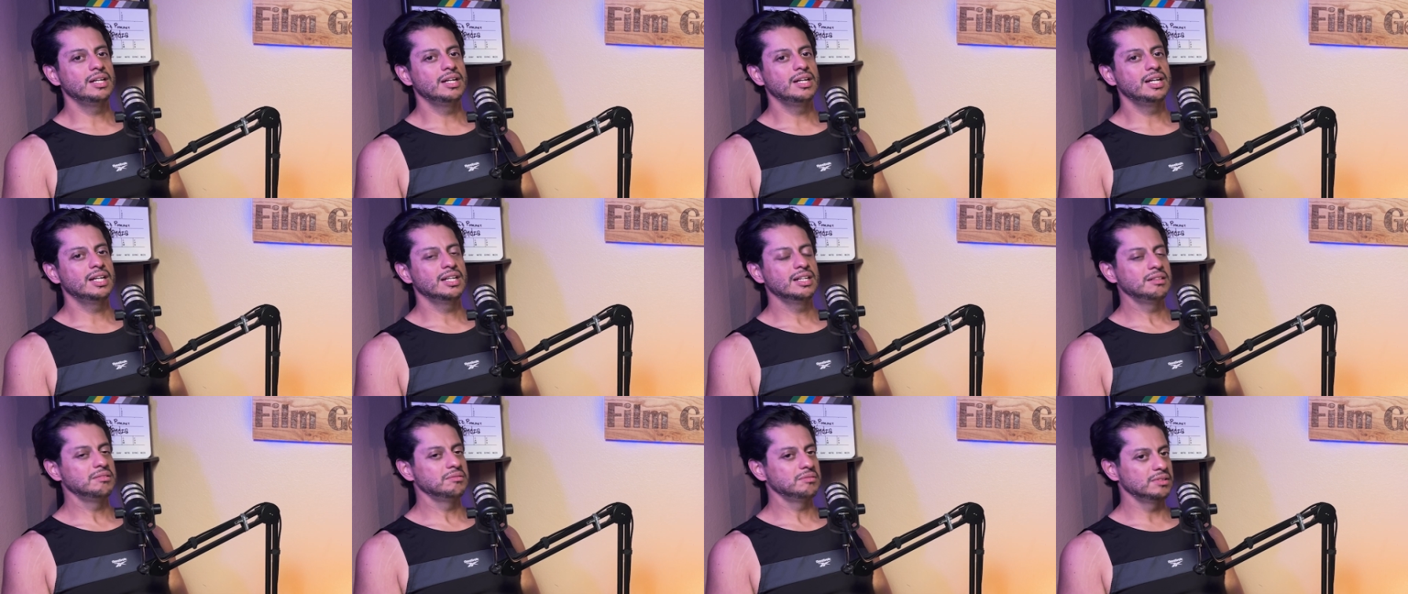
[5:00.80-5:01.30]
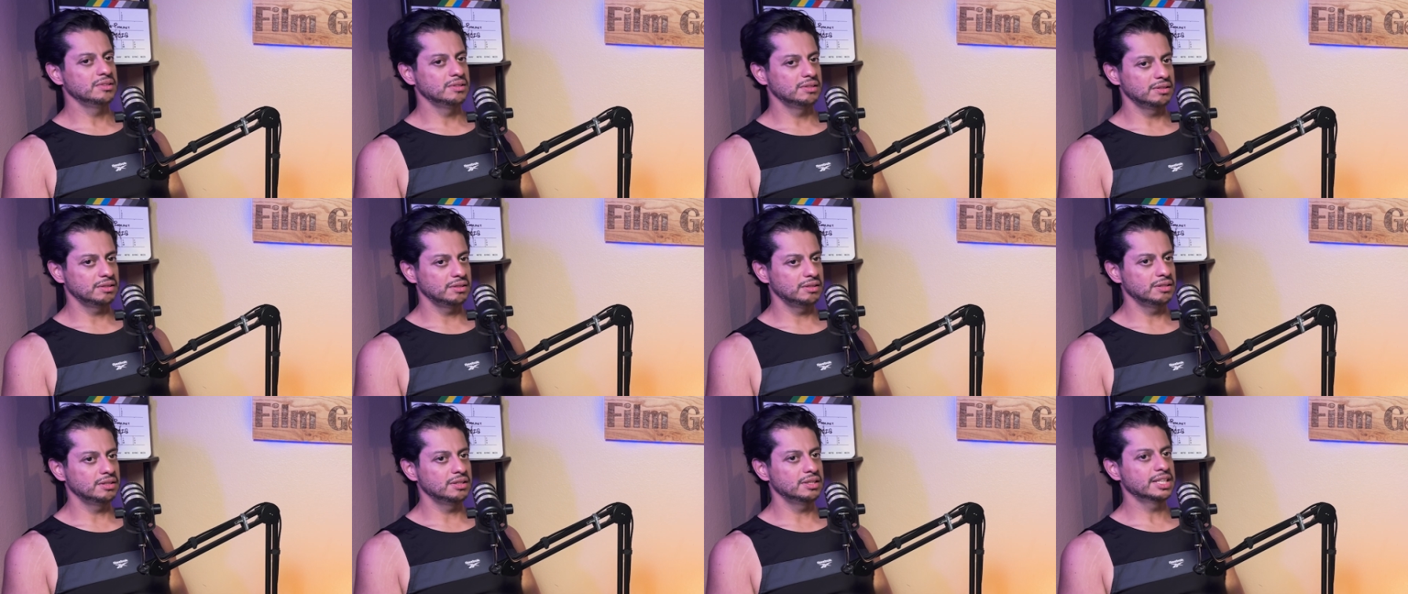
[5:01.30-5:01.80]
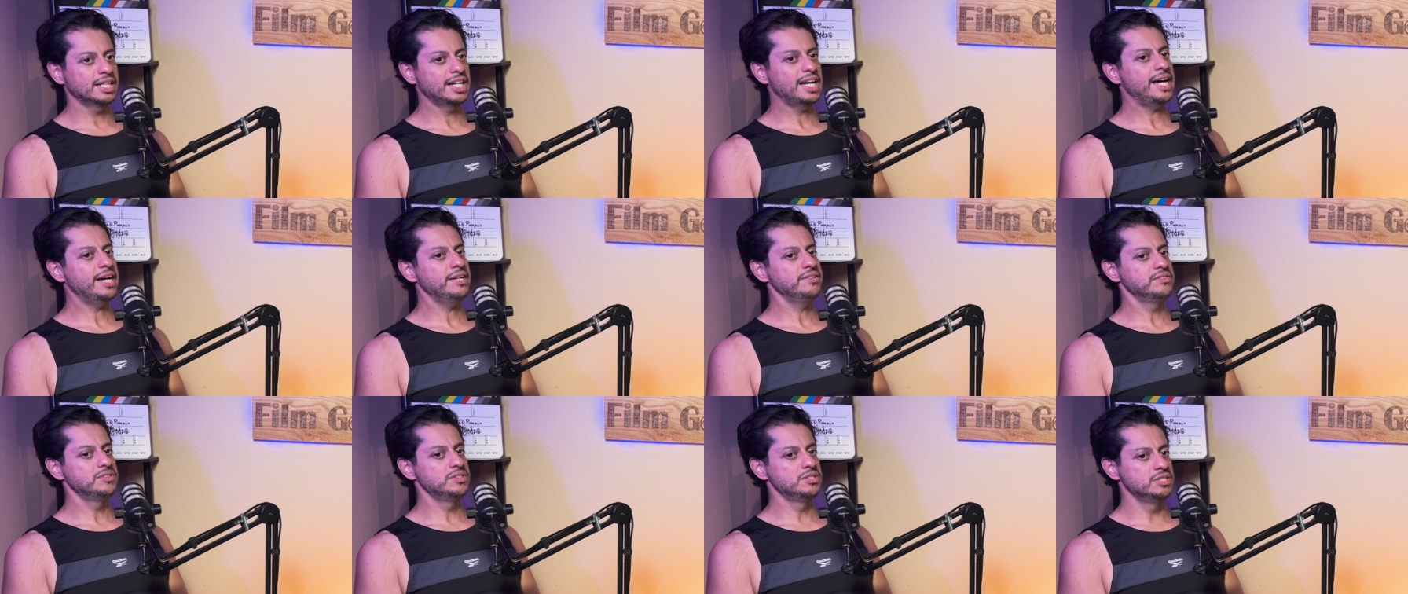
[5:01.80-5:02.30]
I
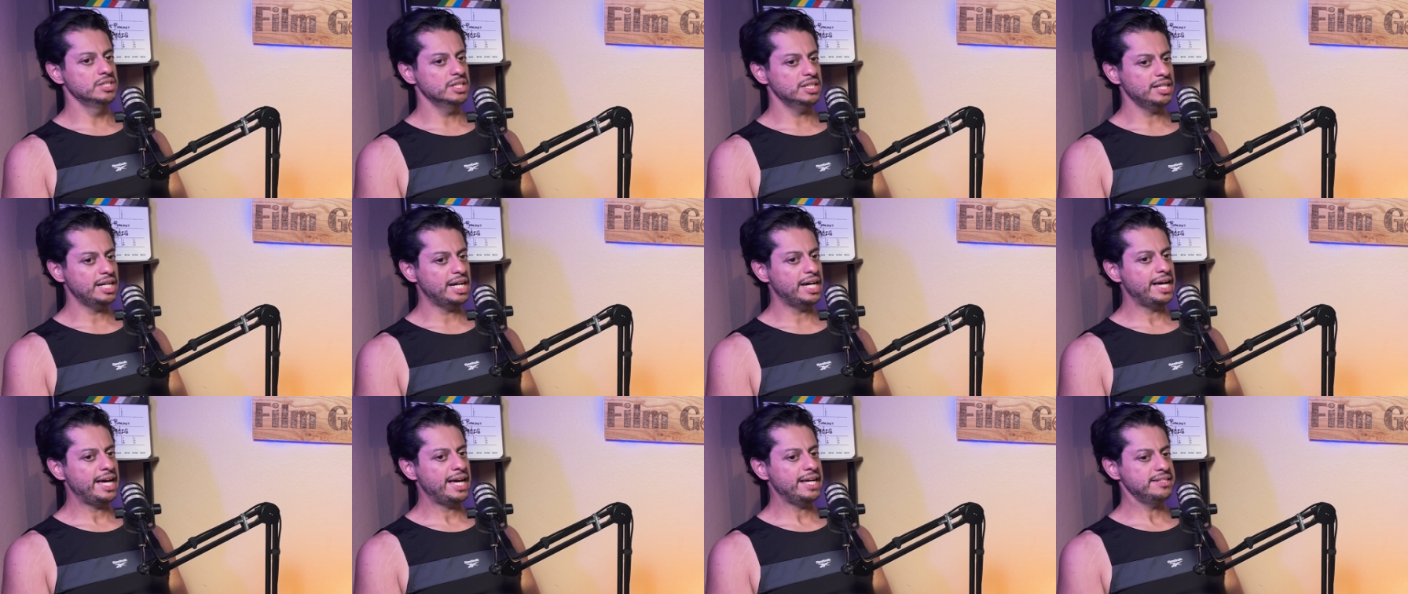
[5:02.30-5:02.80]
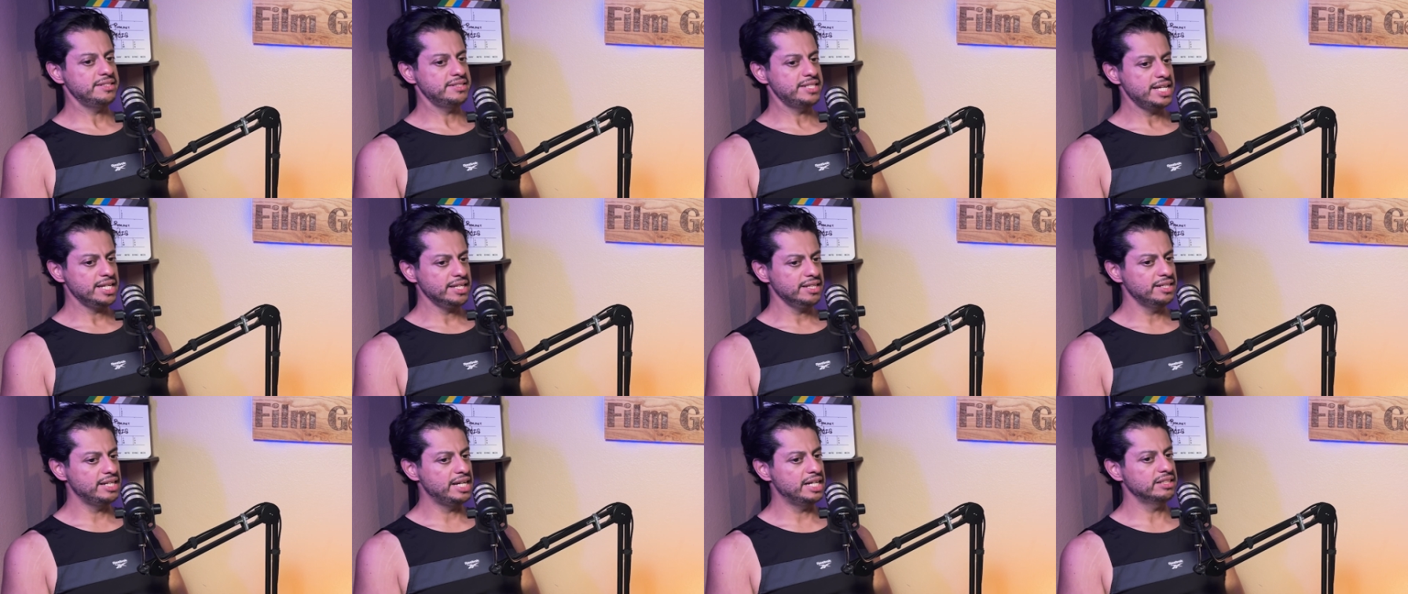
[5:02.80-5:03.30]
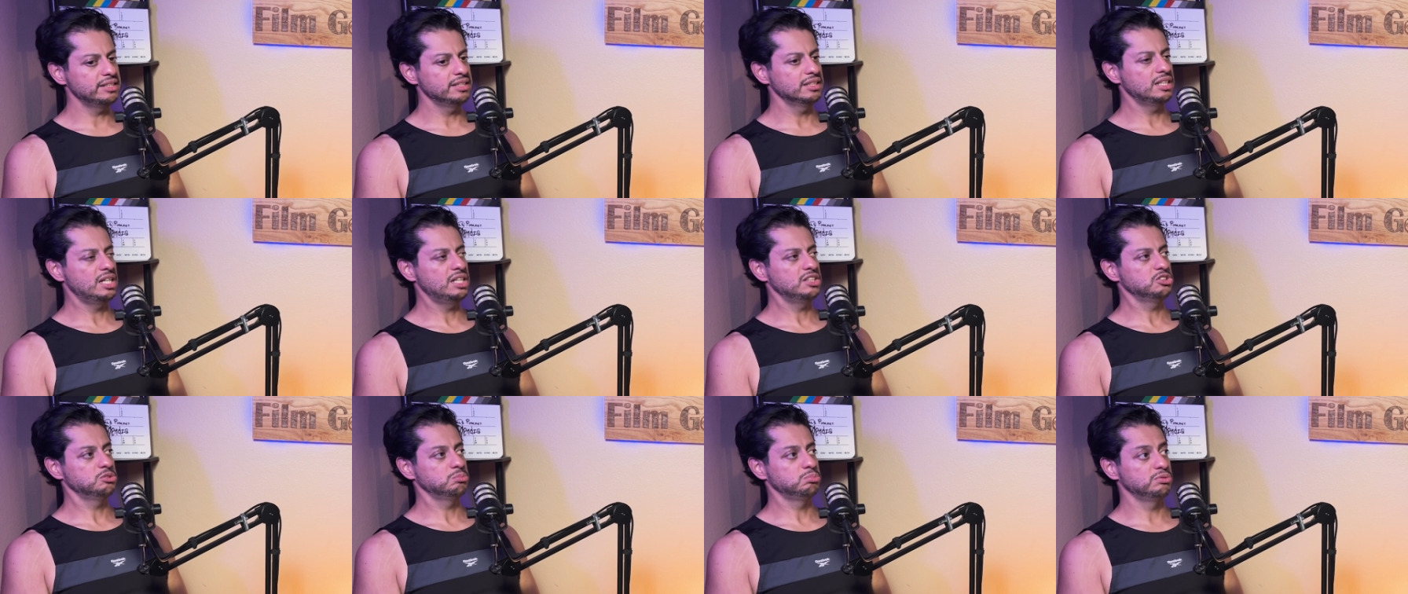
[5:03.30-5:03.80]
had taken acting
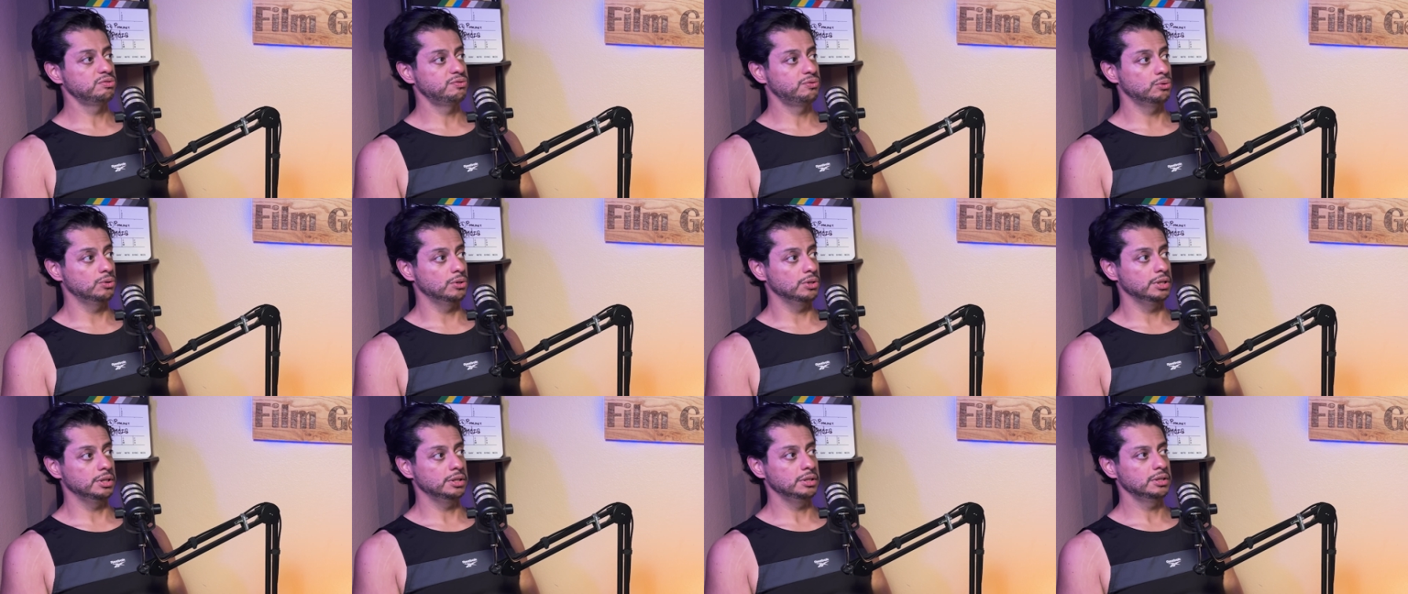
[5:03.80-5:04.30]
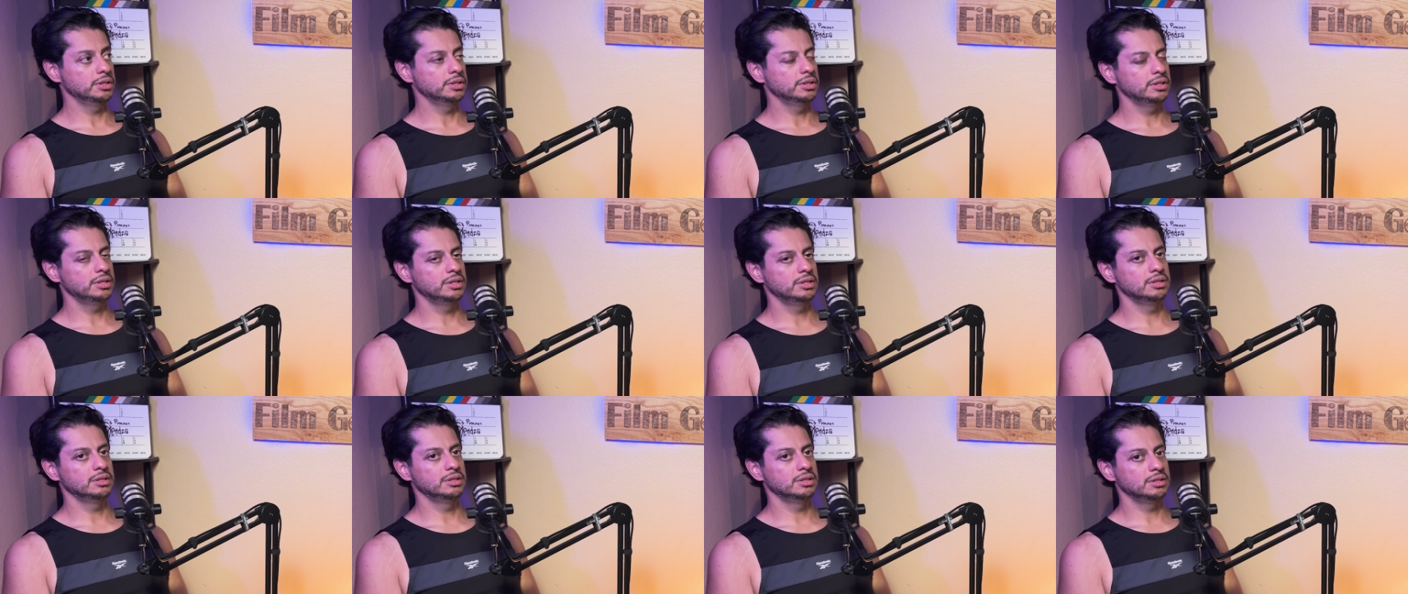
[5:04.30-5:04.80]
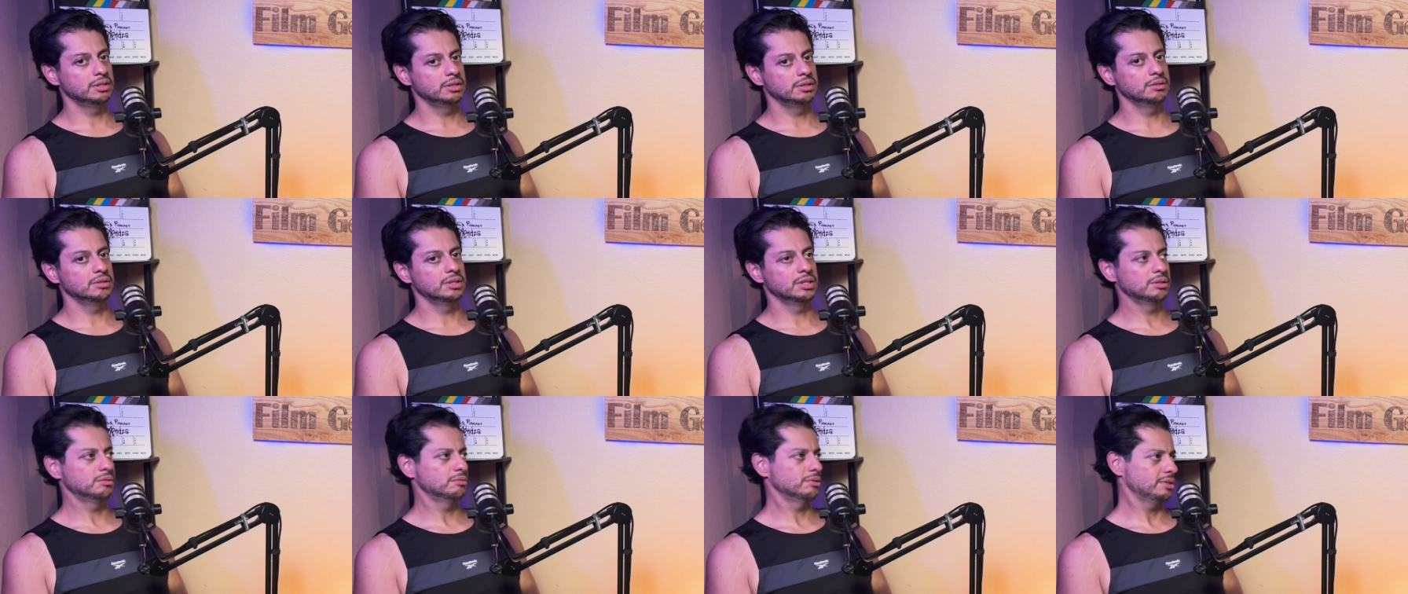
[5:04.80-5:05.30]
classes before in
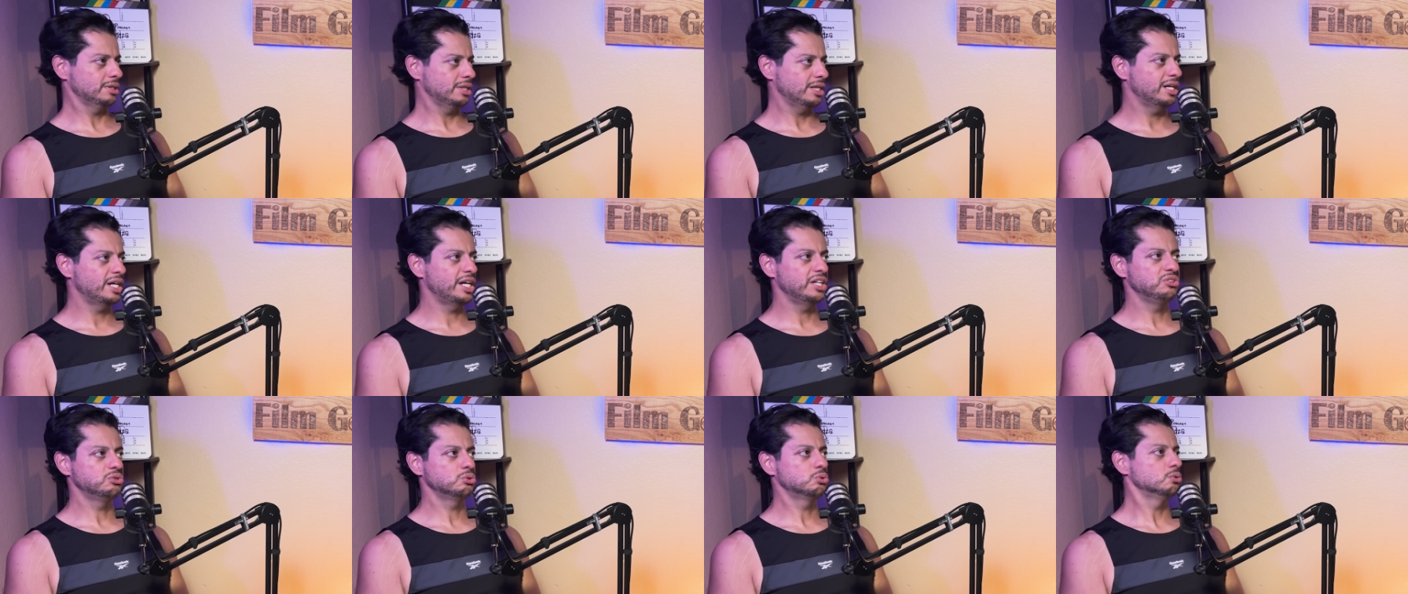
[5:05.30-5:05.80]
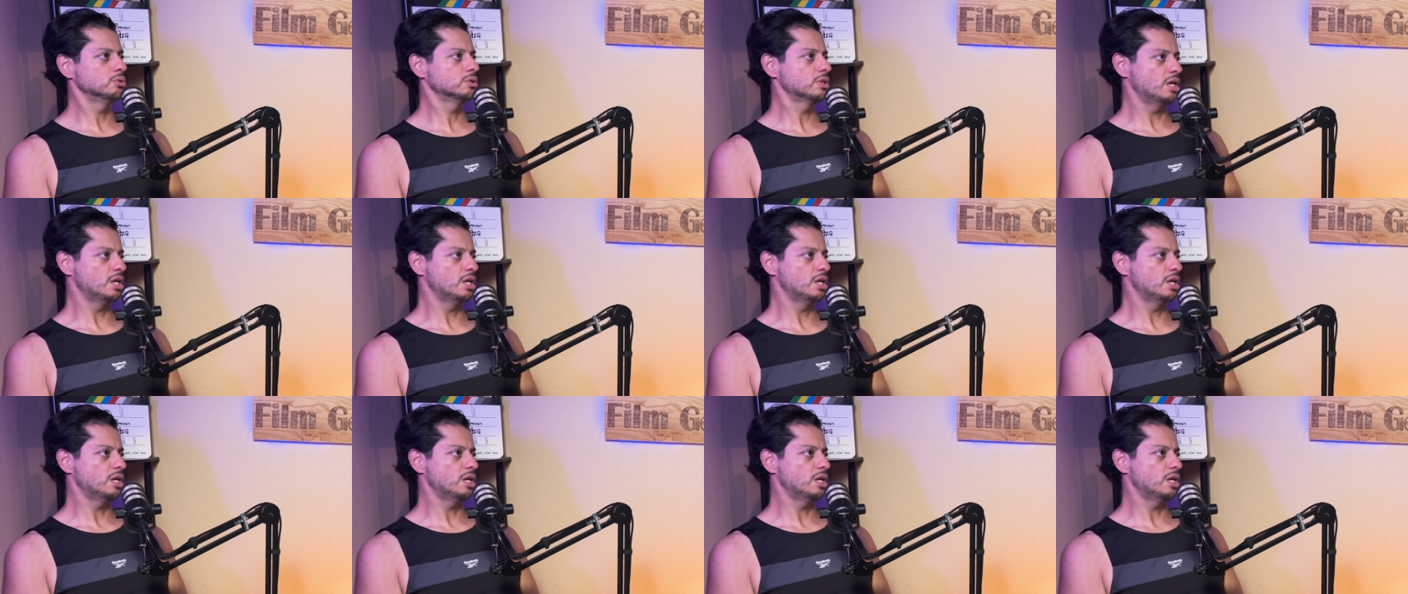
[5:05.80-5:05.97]
like high school,